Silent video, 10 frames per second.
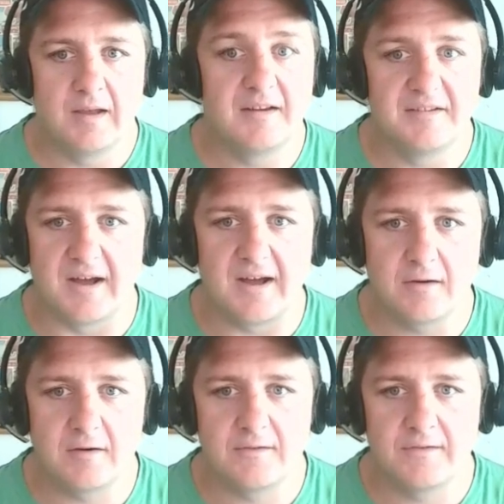In
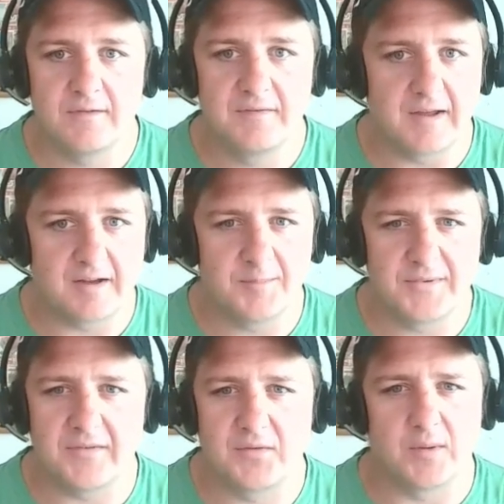dollars, that
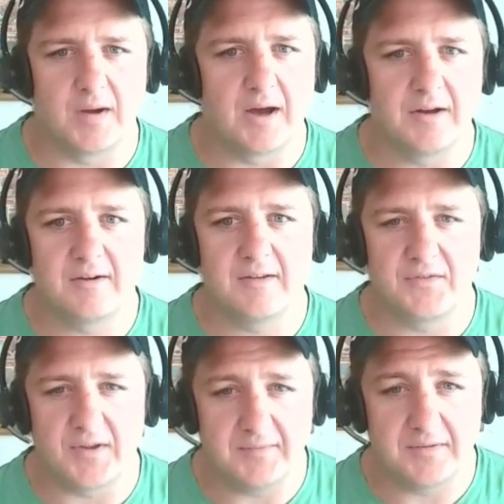comes out to
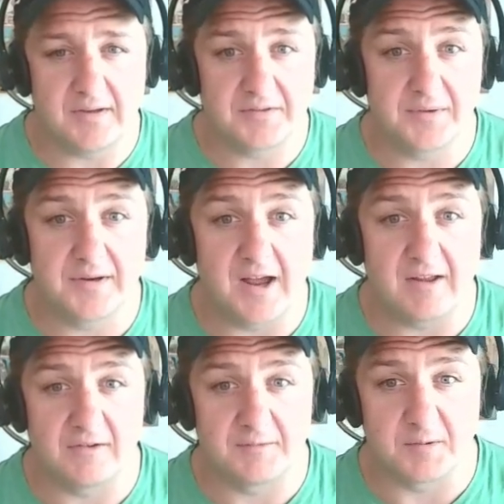
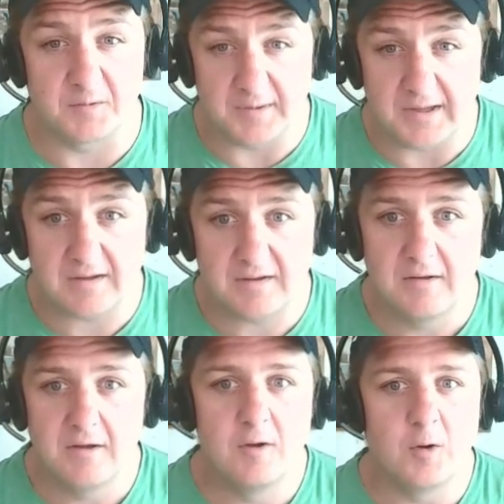$173 per week,
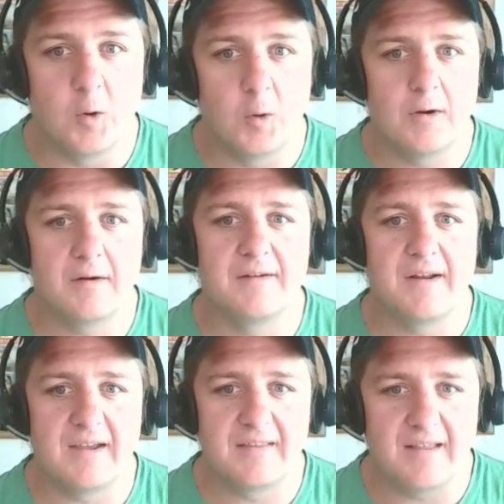or
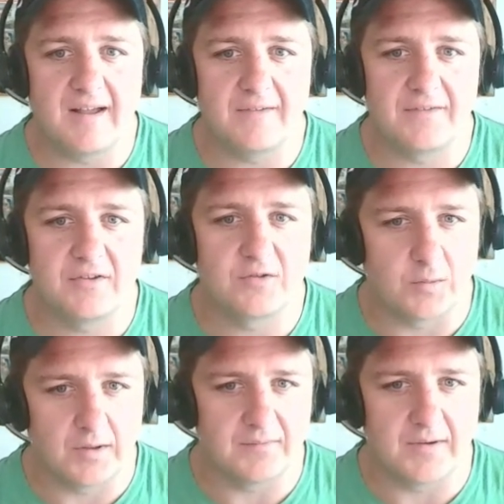
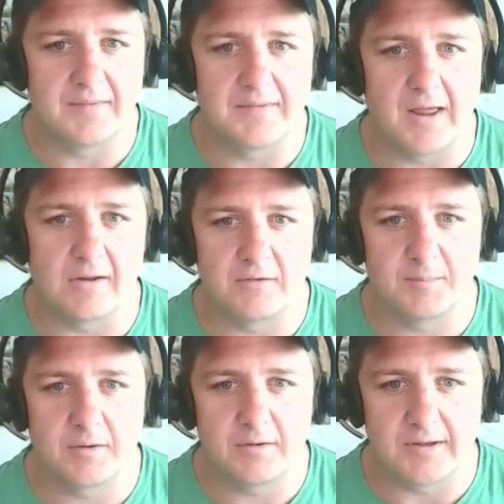$9,025
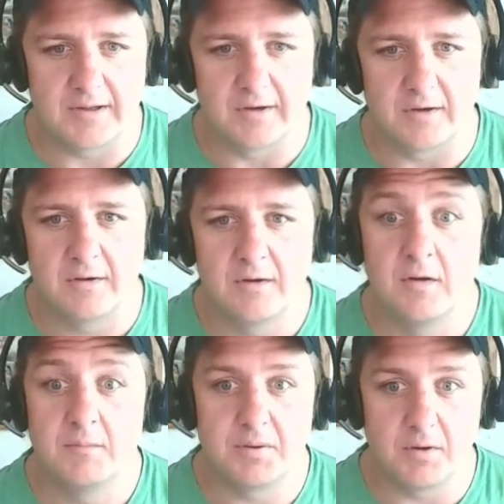per year
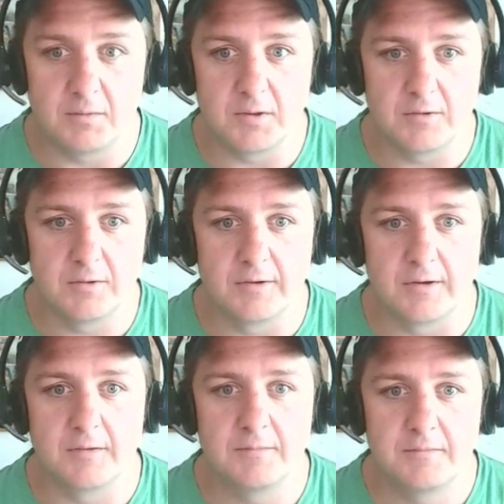per
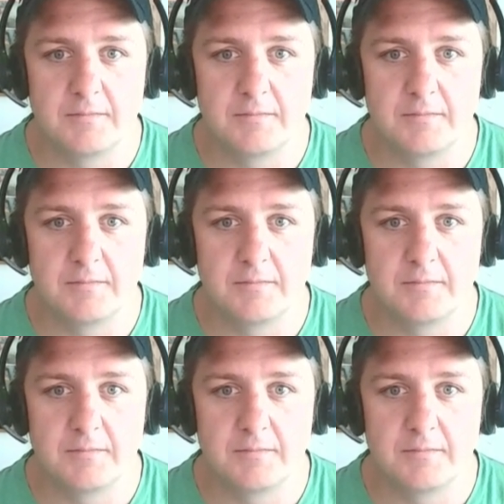recruiter.